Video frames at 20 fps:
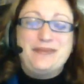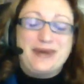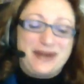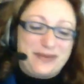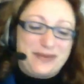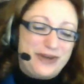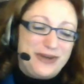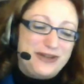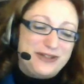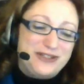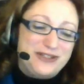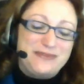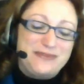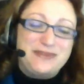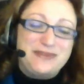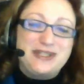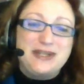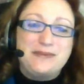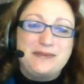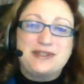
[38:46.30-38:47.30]
But what are
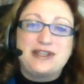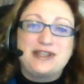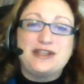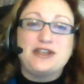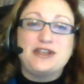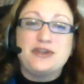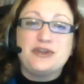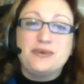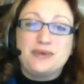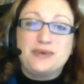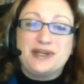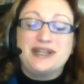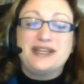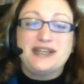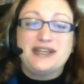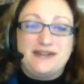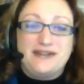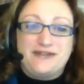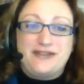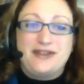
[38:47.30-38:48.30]
some tips that you
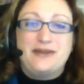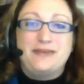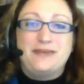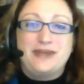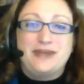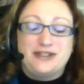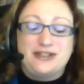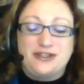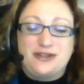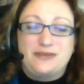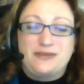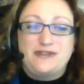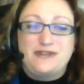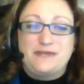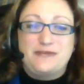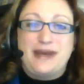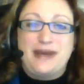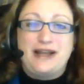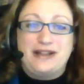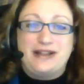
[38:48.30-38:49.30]
can give them in
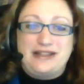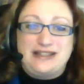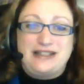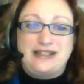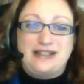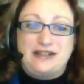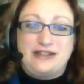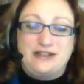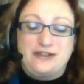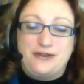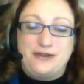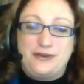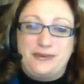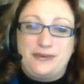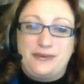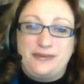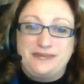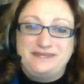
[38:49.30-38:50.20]
terms of balancing the two?